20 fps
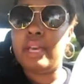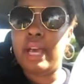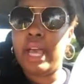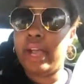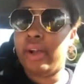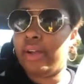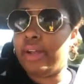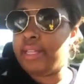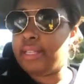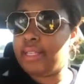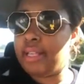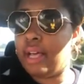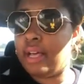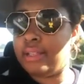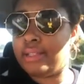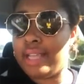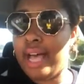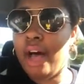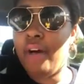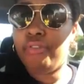Aries, a
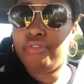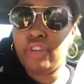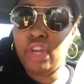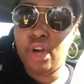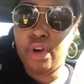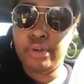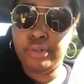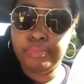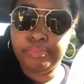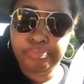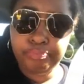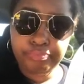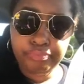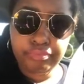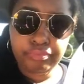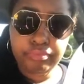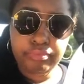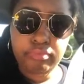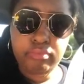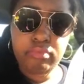South Node,
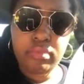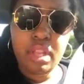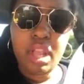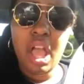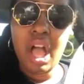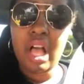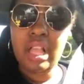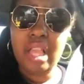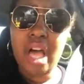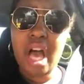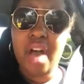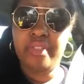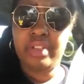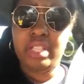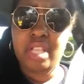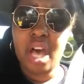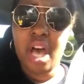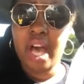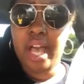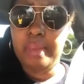a lot of the
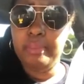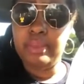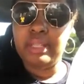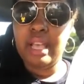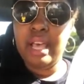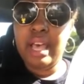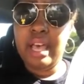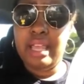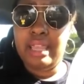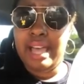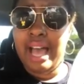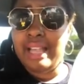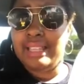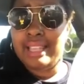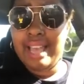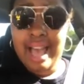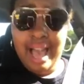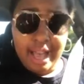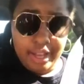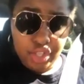times that's
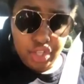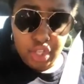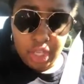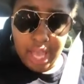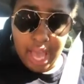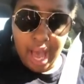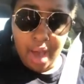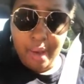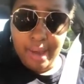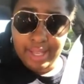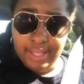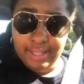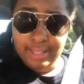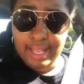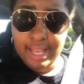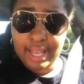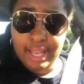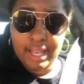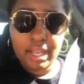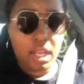actually how I
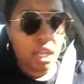see it.